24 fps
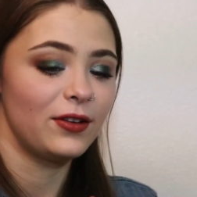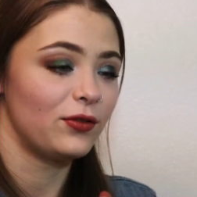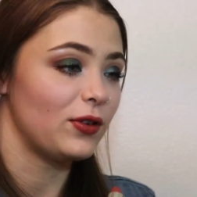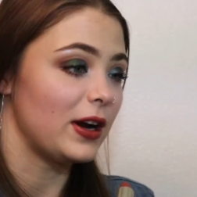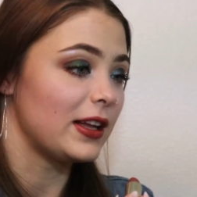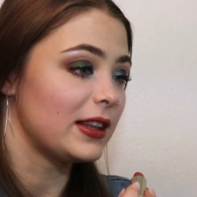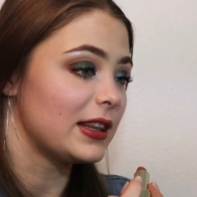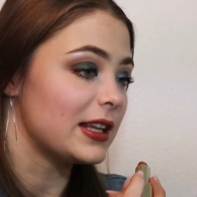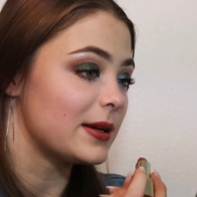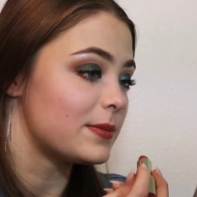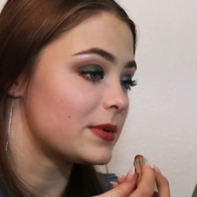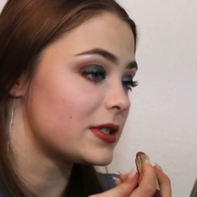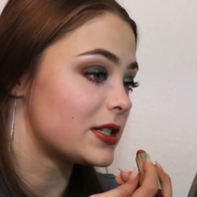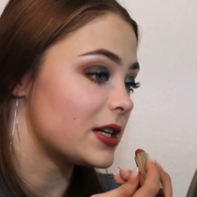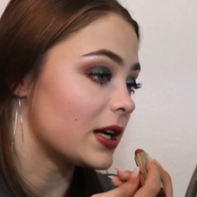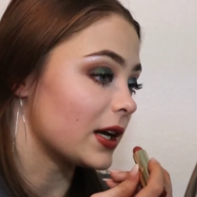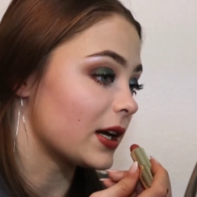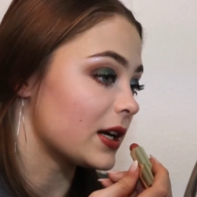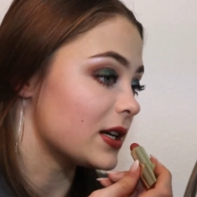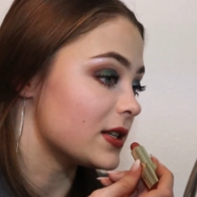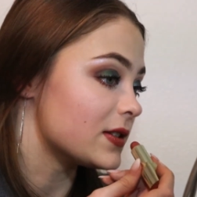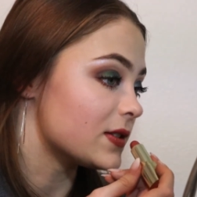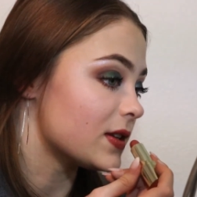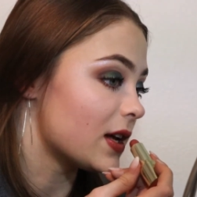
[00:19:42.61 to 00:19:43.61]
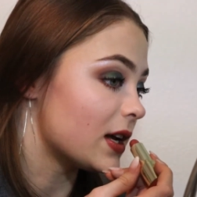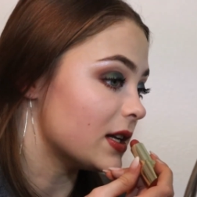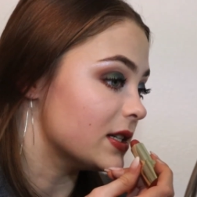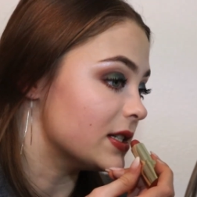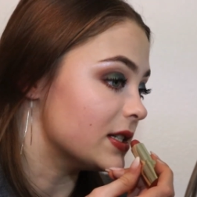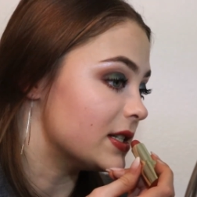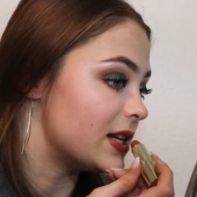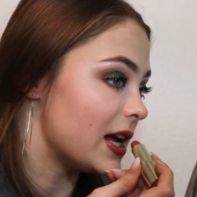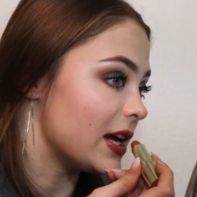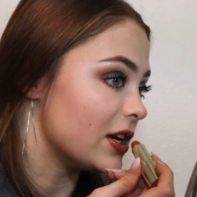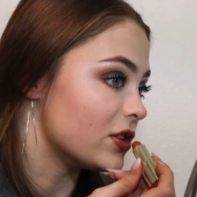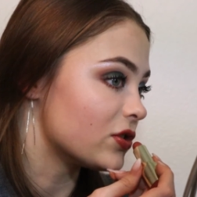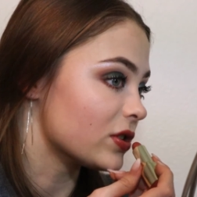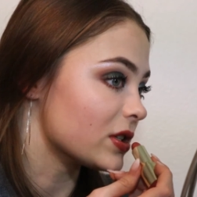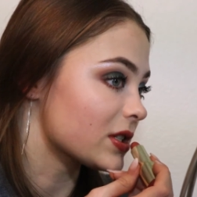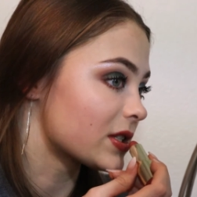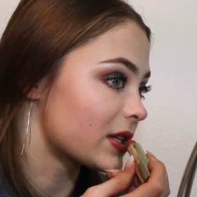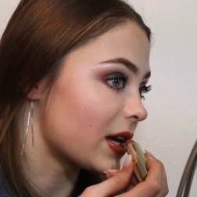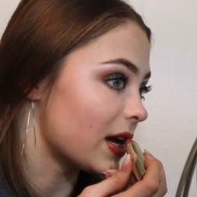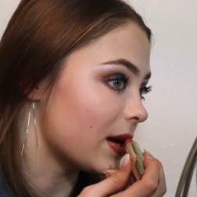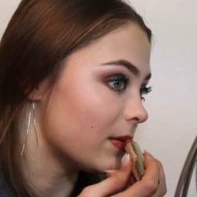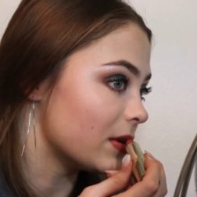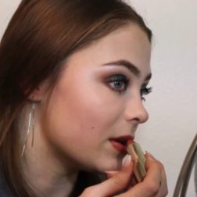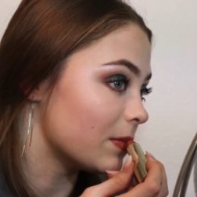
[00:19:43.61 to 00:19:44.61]
Red lipstick is a dangerous
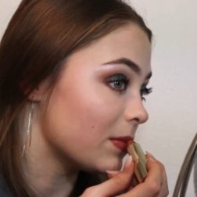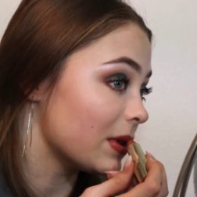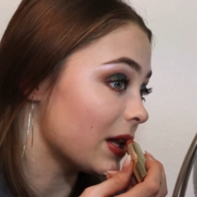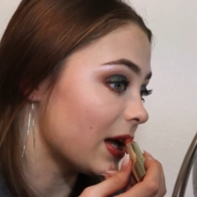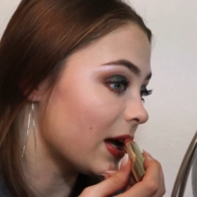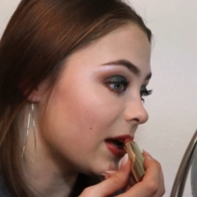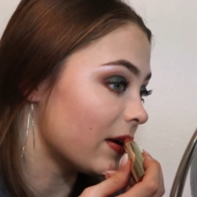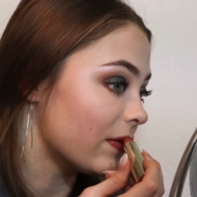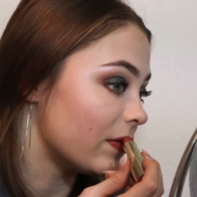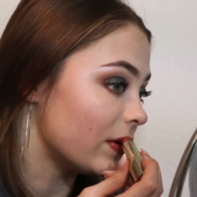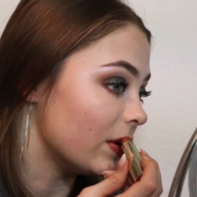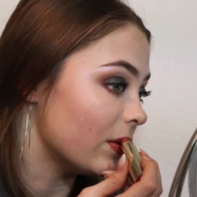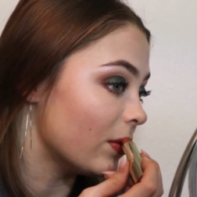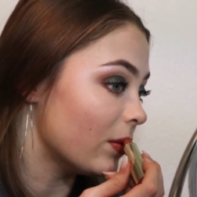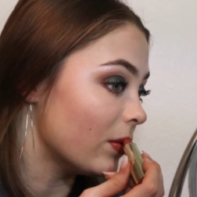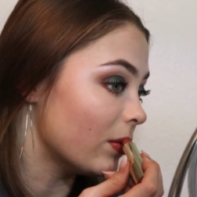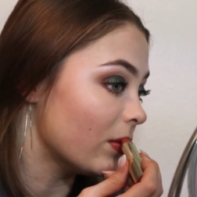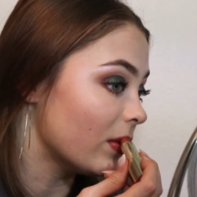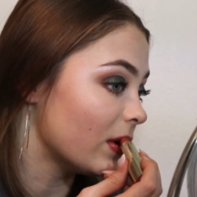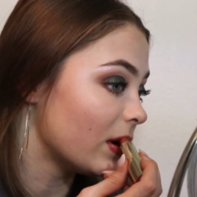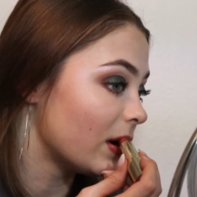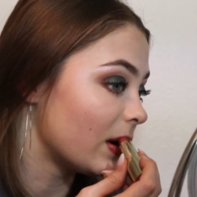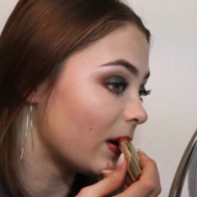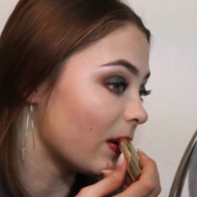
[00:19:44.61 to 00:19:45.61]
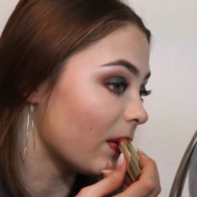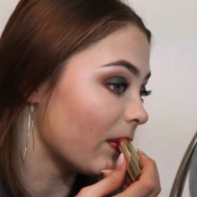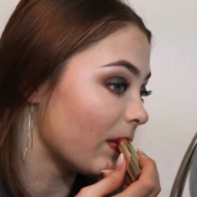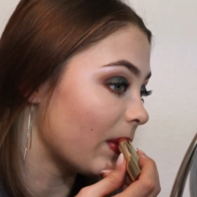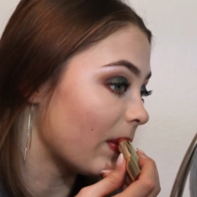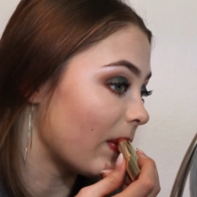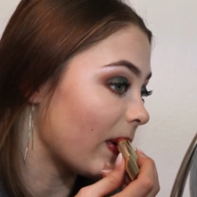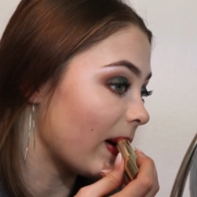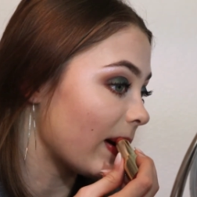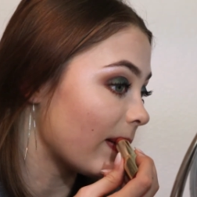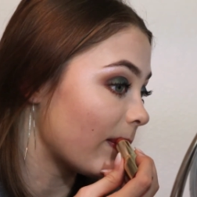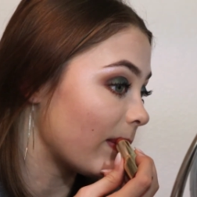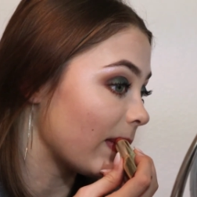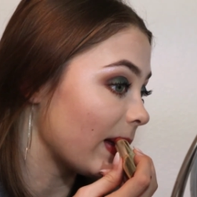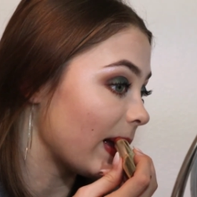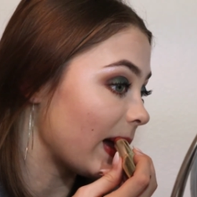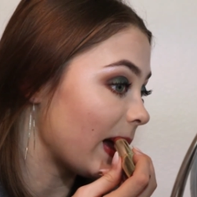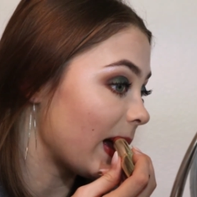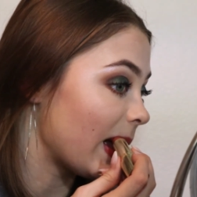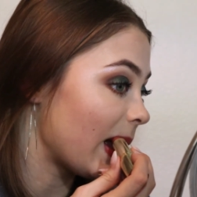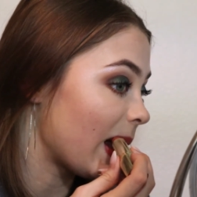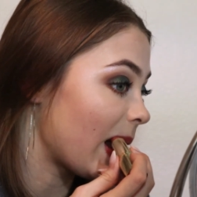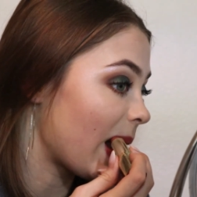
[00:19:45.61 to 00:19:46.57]
game to play if you don't know how to play it.